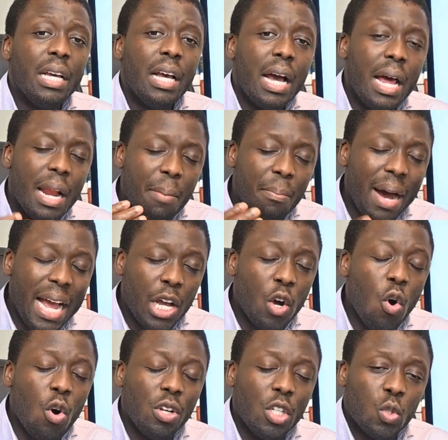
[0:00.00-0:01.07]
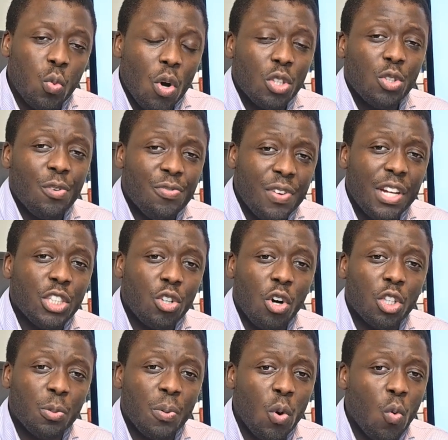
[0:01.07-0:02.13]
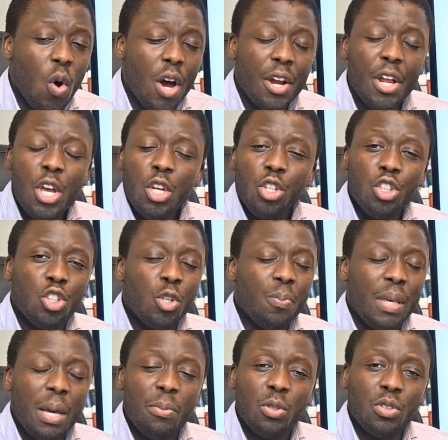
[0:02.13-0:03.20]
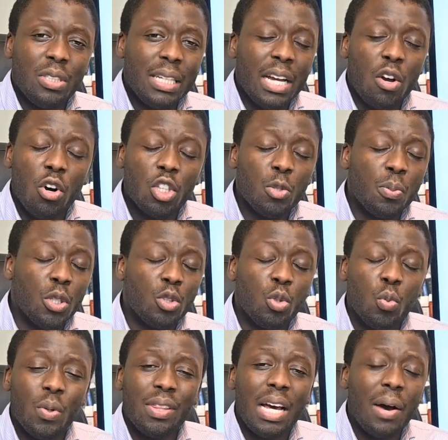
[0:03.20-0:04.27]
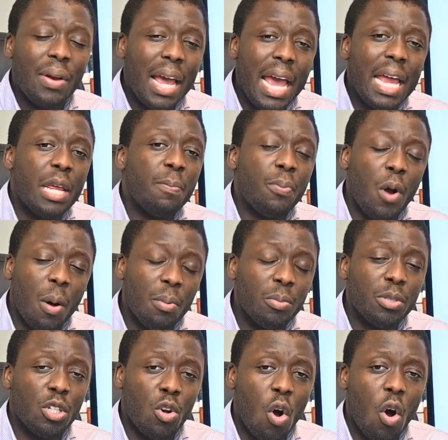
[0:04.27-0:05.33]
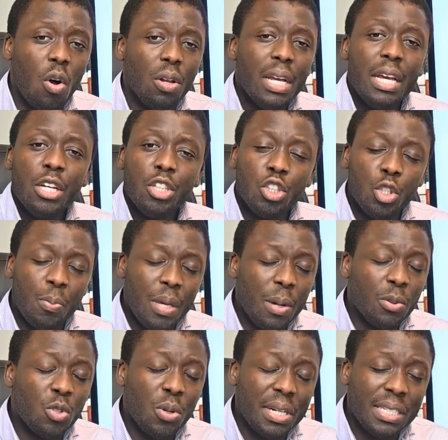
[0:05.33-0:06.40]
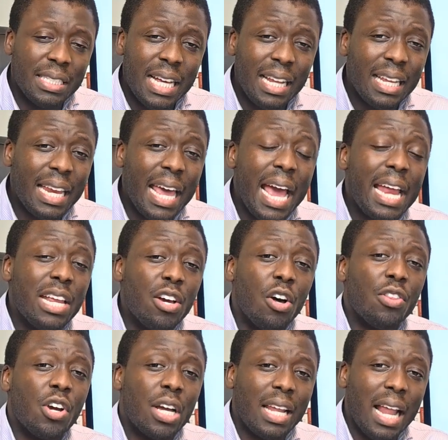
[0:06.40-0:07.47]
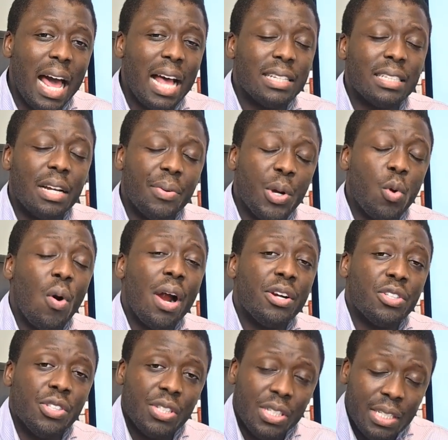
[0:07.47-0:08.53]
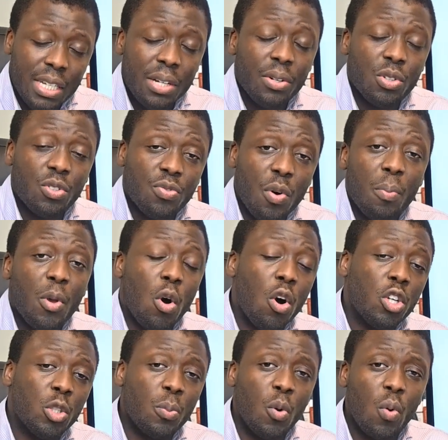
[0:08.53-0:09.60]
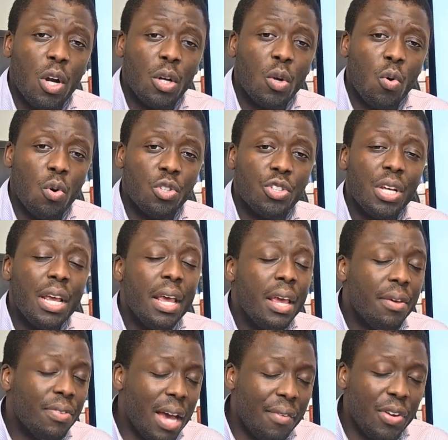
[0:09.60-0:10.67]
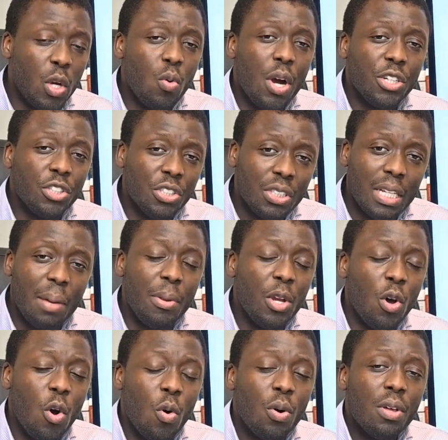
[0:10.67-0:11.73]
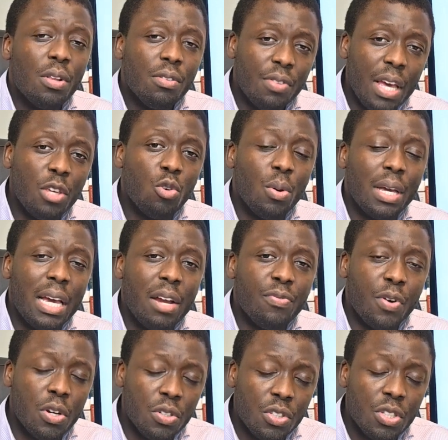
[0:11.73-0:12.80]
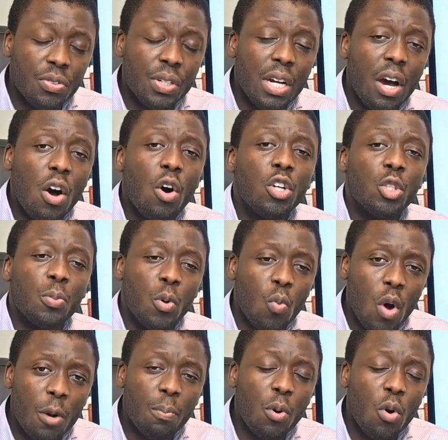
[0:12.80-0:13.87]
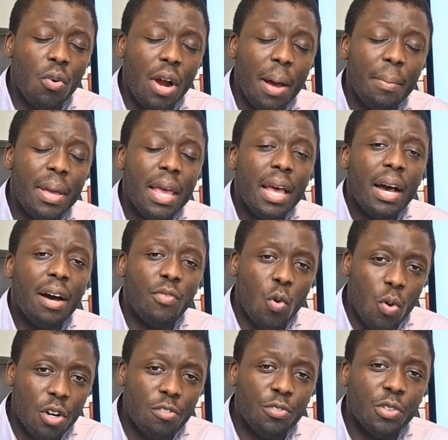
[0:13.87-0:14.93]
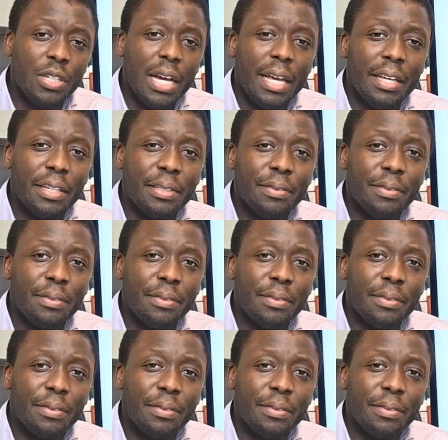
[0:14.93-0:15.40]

And my goal is once you finish Algebra one, you should be able to take Algebra two without any problems at all. You should be able to excel in any other Other class that requires the skills from your Algebra one course. If you have any questions, let me know. Thank you again for considering our Algebra one program. Have a wonderful day.